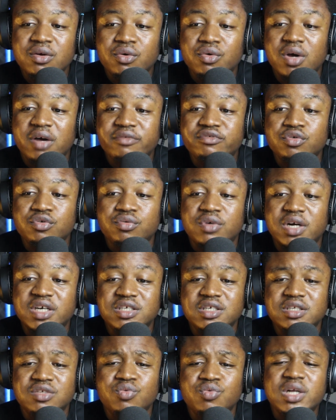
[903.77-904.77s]
You don't have to
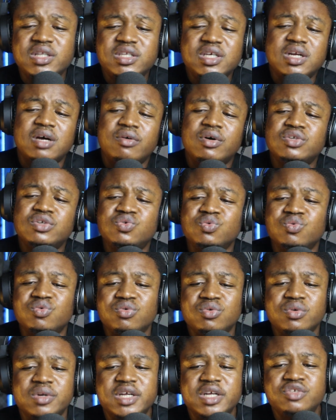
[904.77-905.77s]
rush it. One thing I want
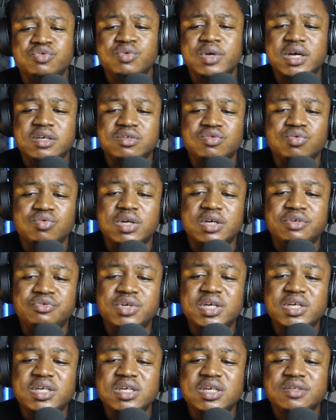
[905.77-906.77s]
to let you guys know, that
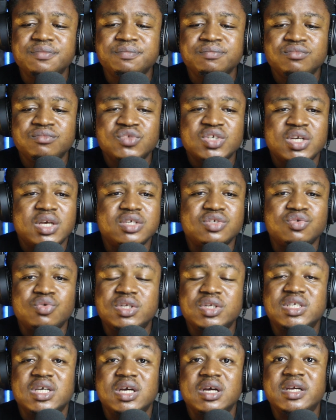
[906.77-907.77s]
trading is
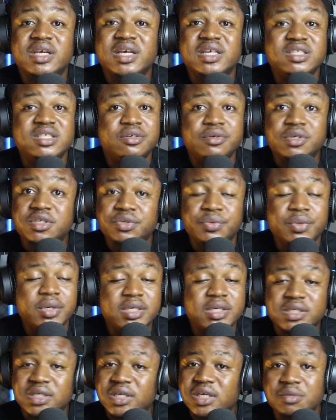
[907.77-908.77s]
not a
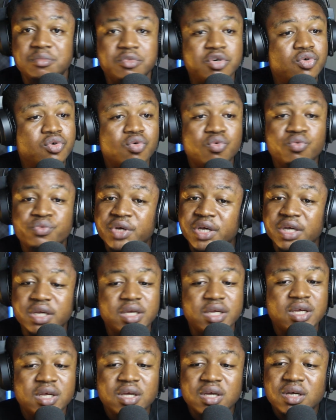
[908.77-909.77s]
get-rich-quick scheme. No
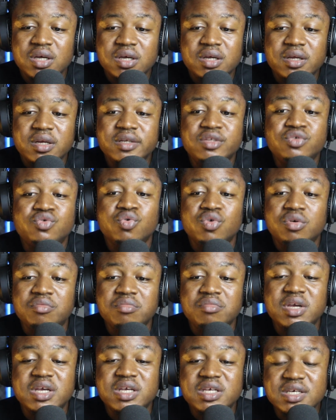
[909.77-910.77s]
way. It
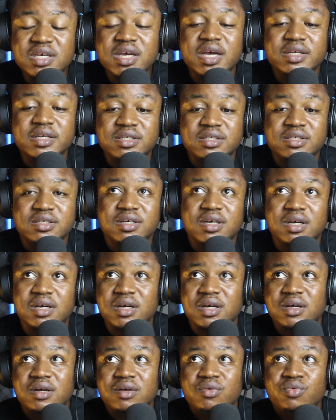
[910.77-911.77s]
took me years.
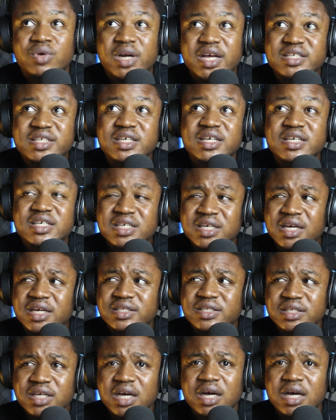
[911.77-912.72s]
Will I say years?